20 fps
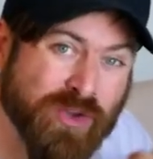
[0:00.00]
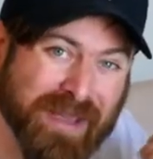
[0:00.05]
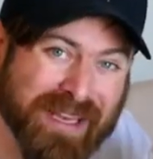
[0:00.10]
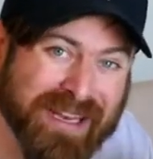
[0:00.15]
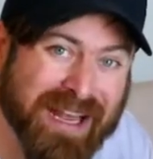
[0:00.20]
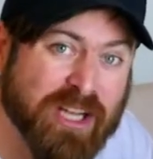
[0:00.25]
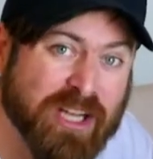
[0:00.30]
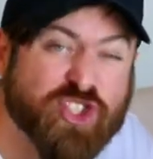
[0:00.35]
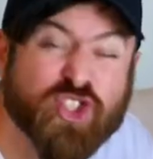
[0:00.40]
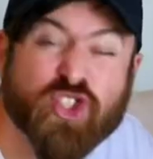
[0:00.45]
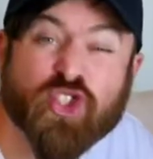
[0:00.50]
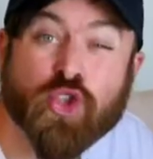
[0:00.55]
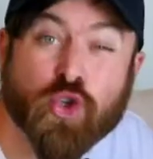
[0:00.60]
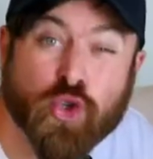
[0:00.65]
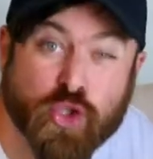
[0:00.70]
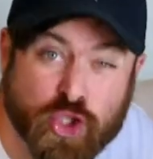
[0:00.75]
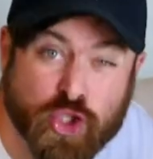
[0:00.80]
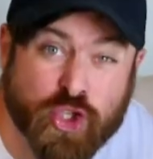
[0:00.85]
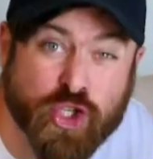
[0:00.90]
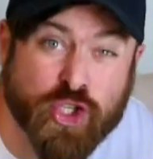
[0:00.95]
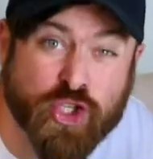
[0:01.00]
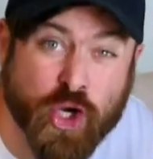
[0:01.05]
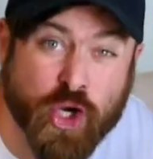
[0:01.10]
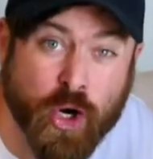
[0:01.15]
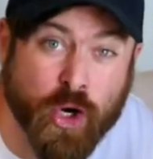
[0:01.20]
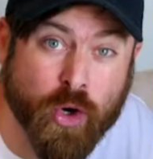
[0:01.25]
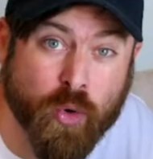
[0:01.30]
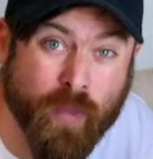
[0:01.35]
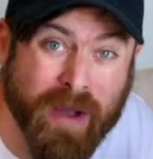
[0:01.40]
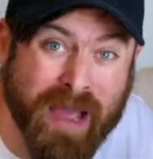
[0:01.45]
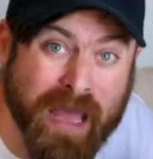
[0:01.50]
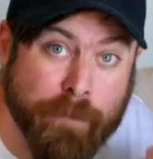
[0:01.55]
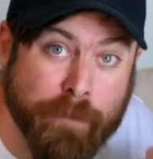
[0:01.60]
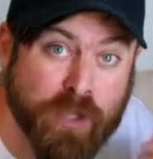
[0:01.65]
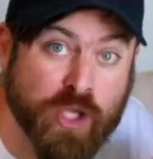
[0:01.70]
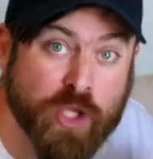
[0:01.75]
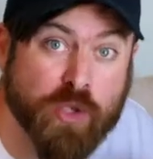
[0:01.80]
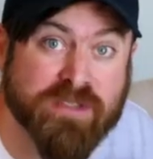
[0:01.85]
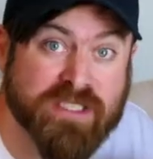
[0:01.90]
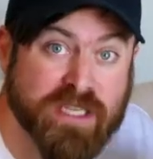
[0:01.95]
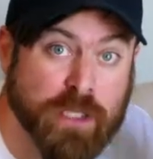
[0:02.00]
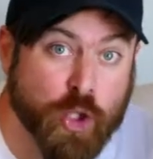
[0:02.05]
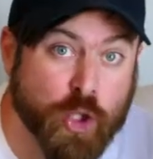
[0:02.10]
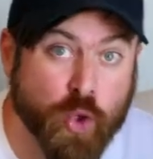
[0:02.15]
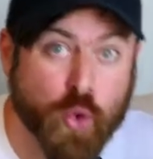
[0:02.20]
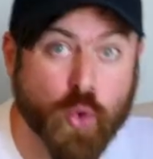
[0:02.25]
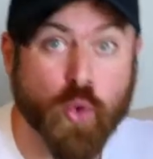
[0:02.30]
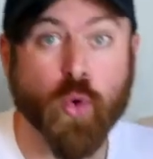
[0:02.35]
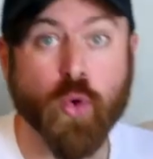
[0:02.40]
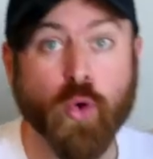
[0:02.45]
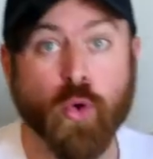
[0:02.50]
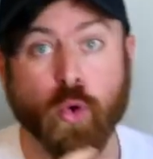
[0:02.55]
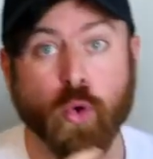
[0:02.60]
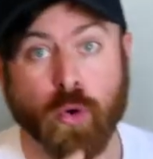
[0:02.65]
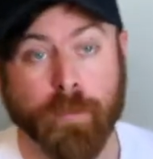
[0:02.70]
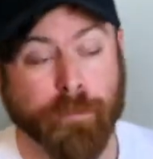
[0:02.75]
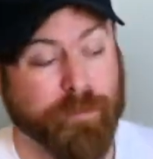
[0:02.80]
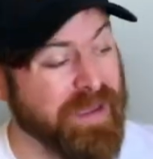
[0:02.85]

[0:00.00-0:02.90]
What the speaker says: You cannot search the dark web using Google or